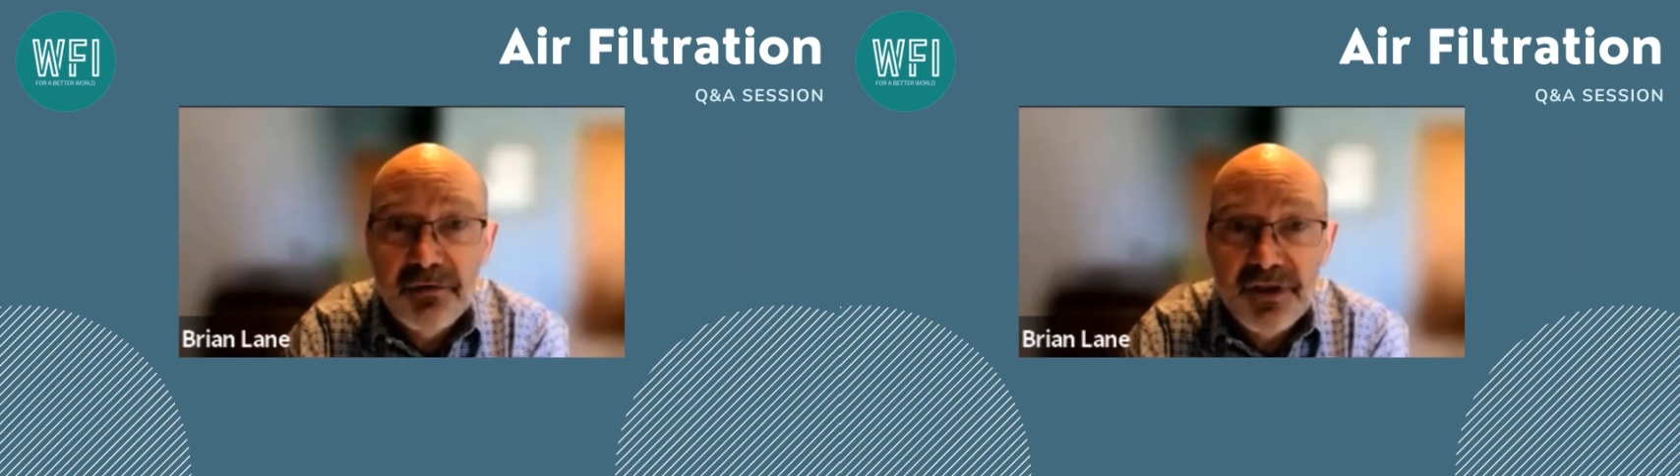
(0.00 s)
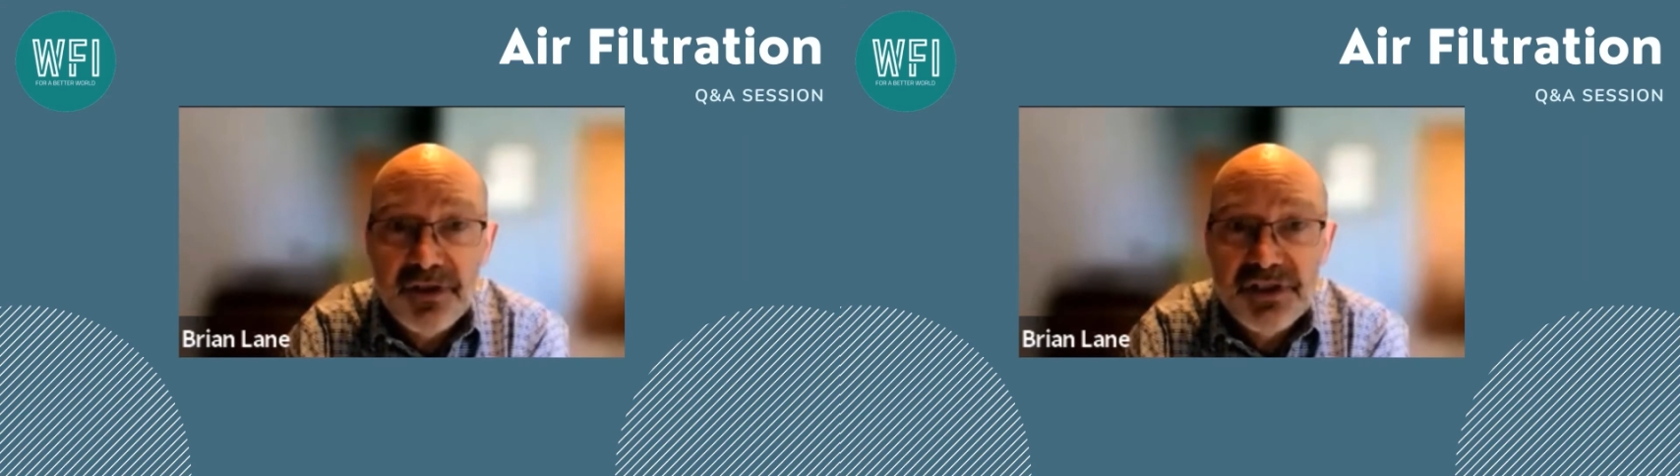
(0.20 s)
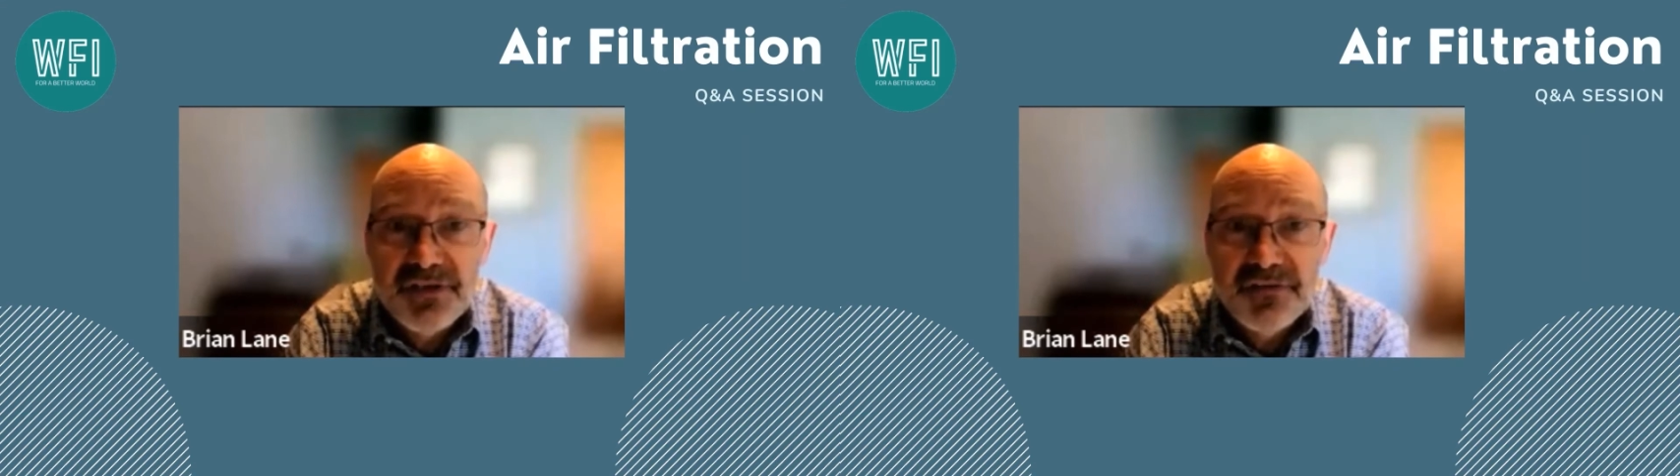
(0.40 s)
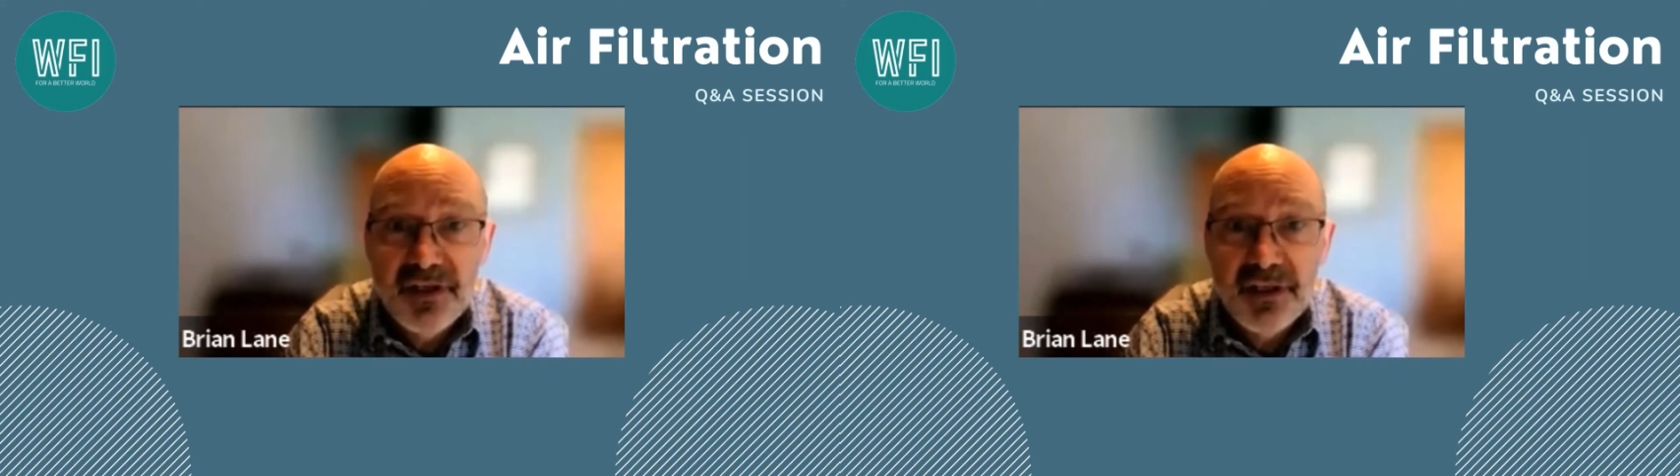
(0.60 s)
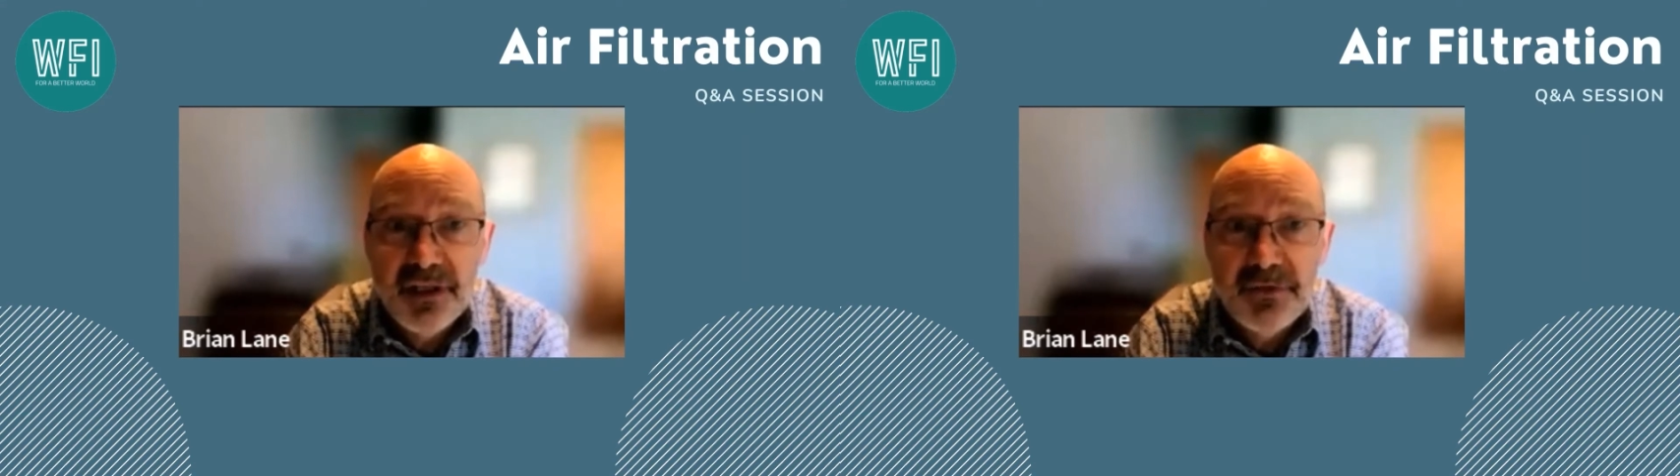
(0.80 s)
efficiency
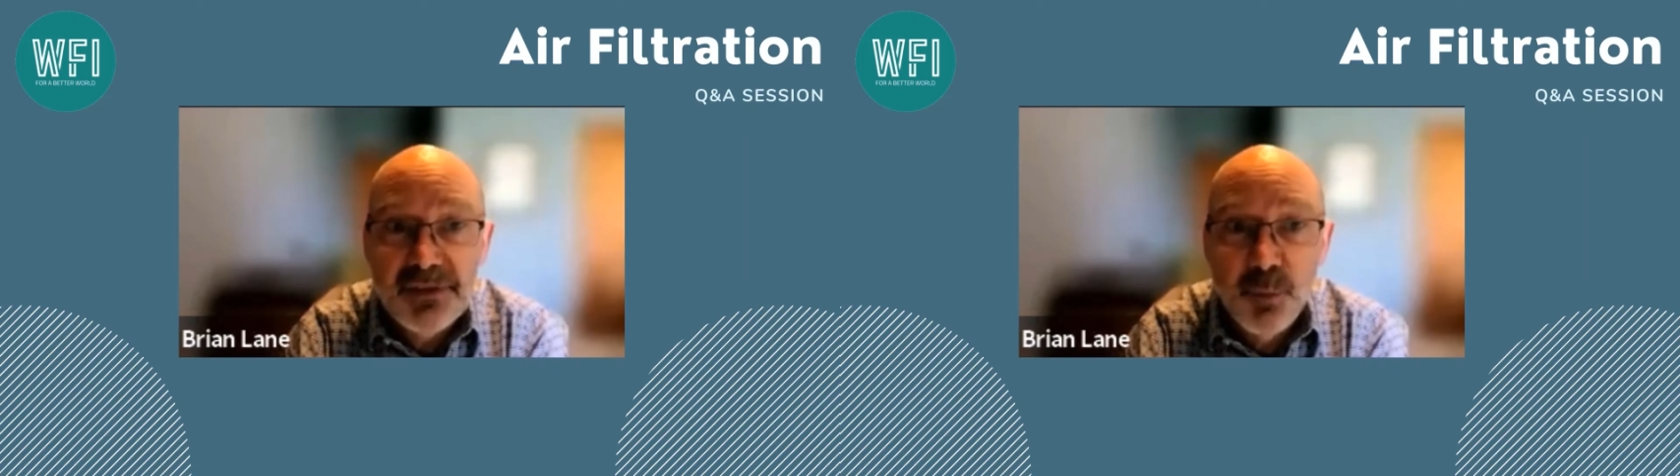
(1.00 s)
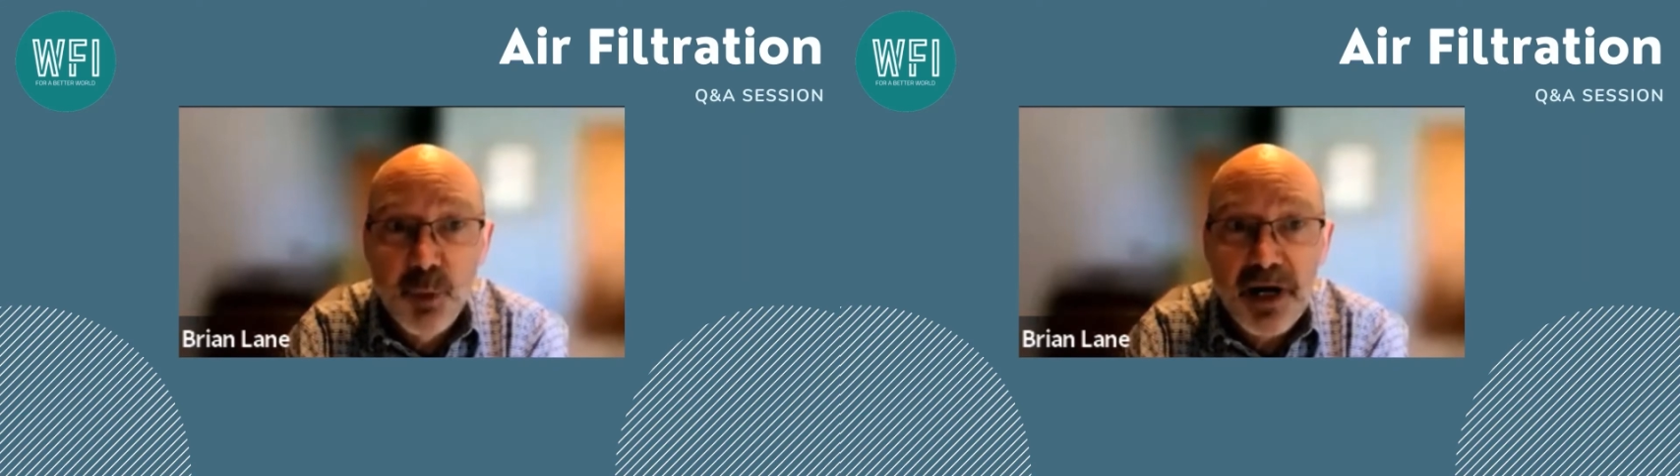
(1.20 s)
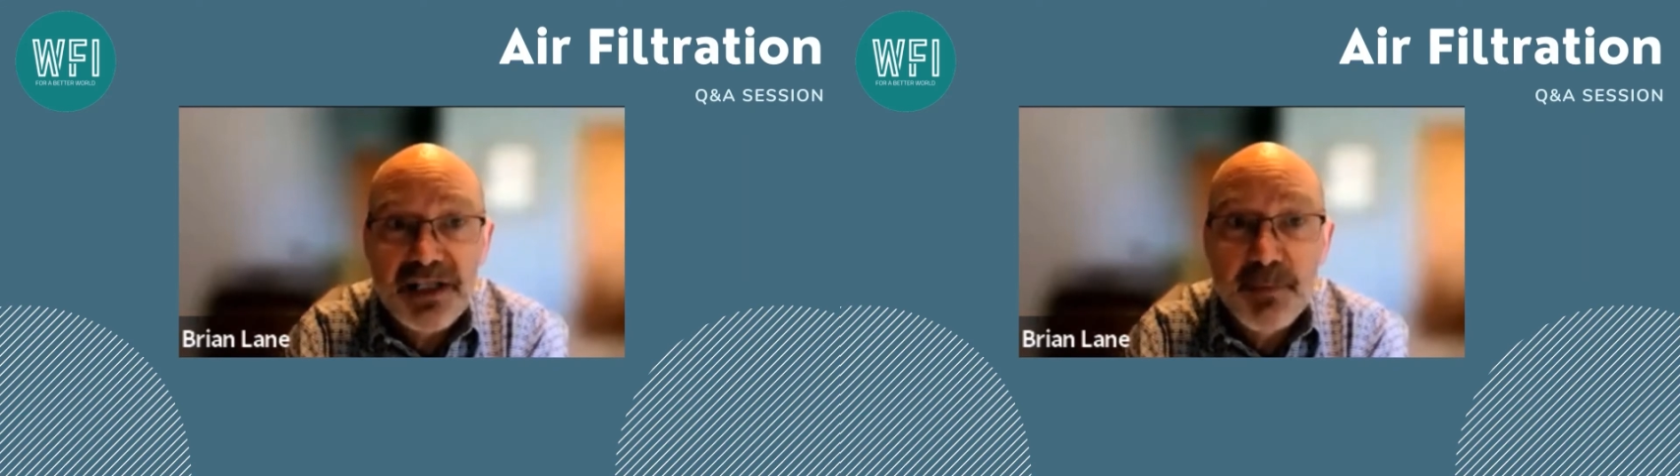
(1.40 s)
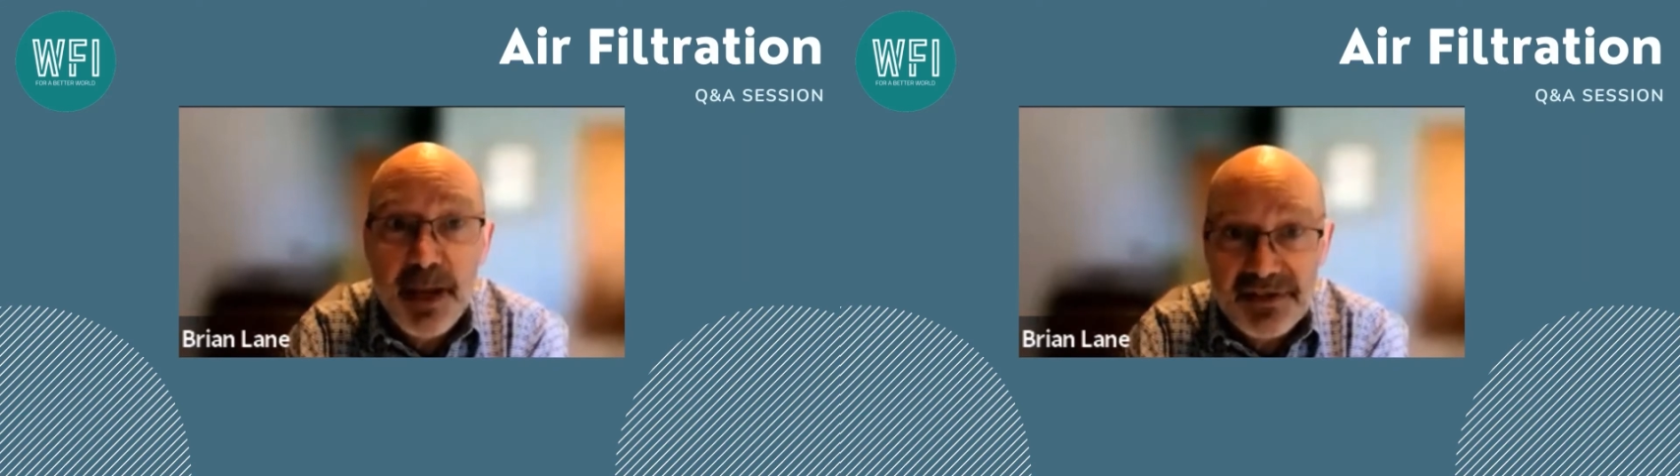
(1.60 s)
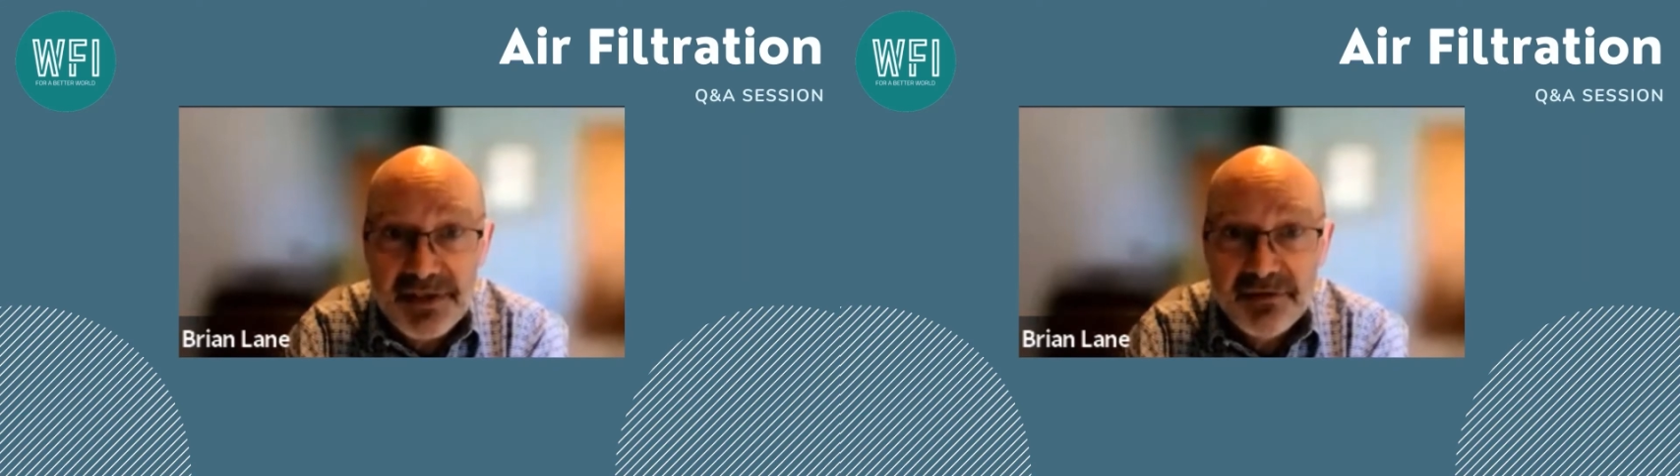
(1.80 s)
filter is more
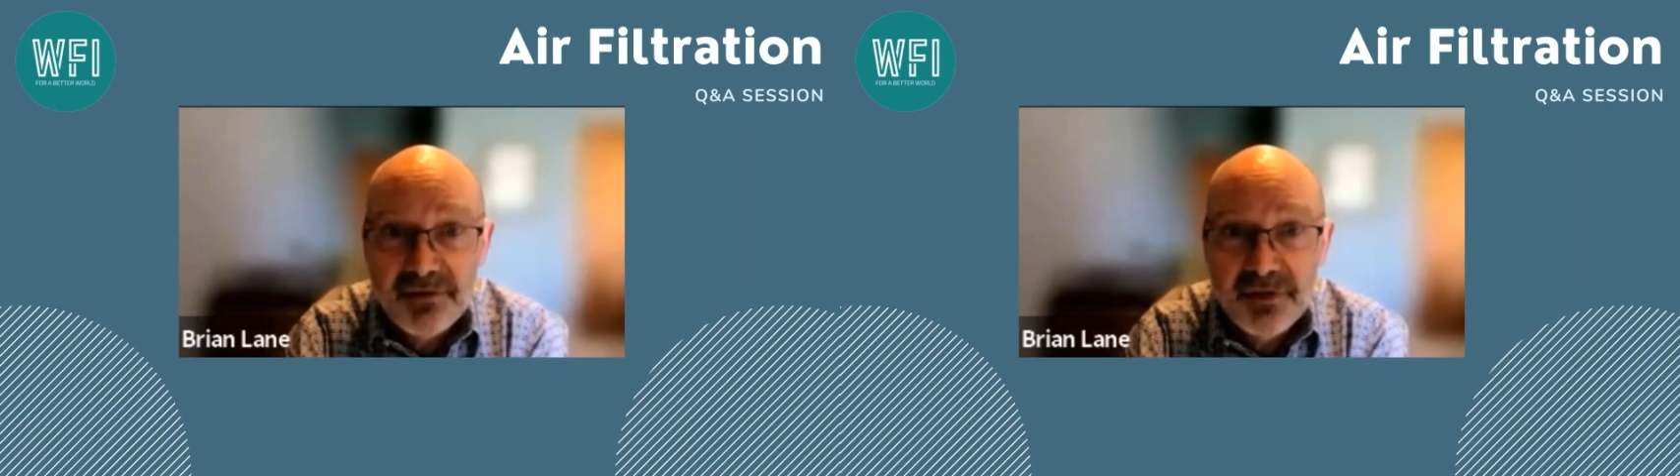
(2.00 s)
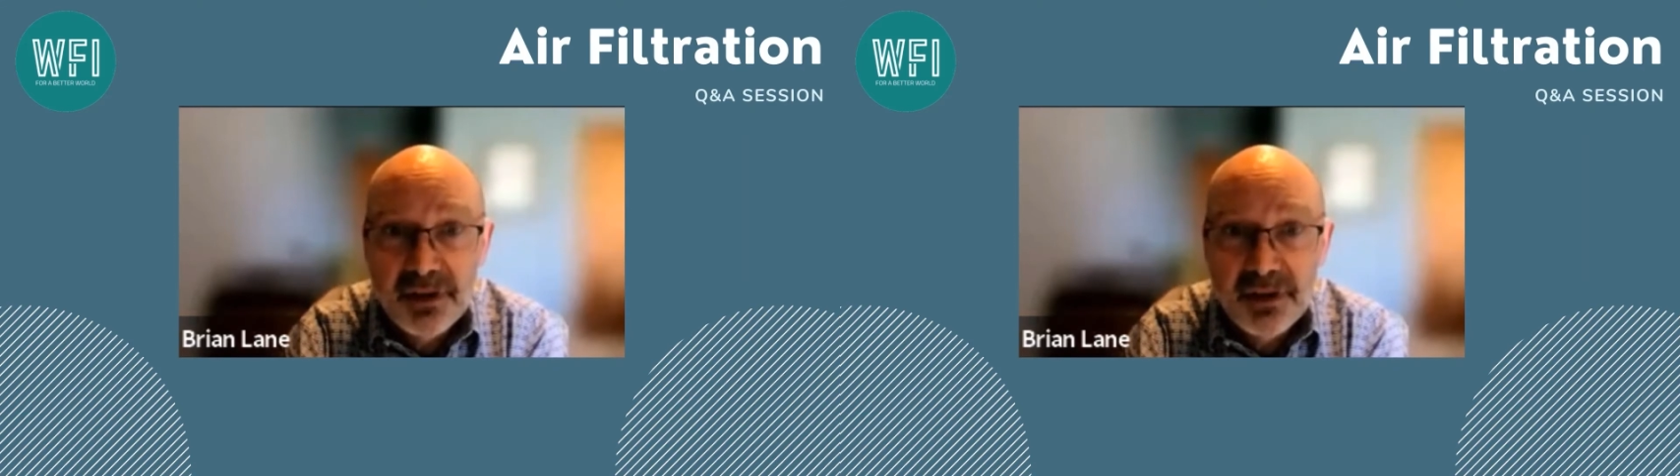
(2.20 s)
expensive.